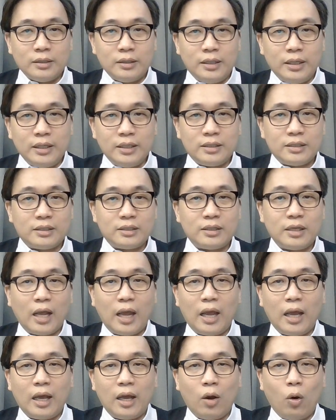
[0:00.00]
This
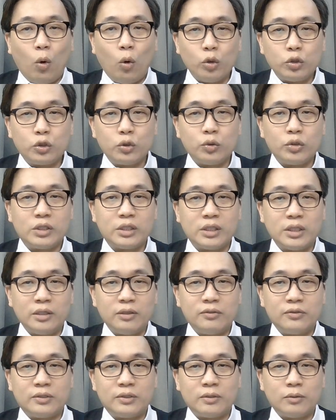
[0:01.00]
also
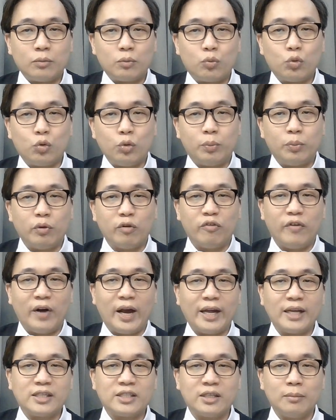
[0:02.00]
serves to
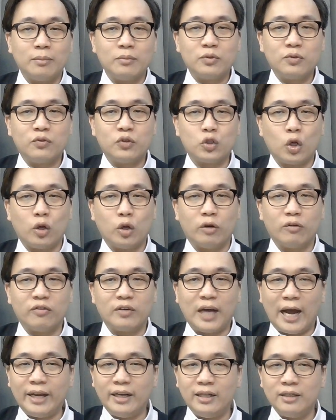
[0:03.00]
provide some sort of
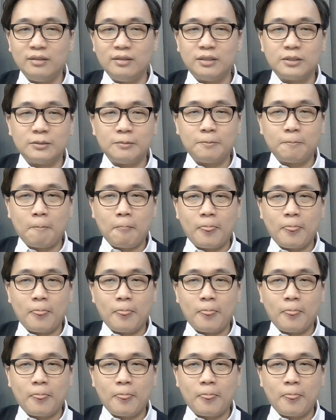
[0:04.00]
guidance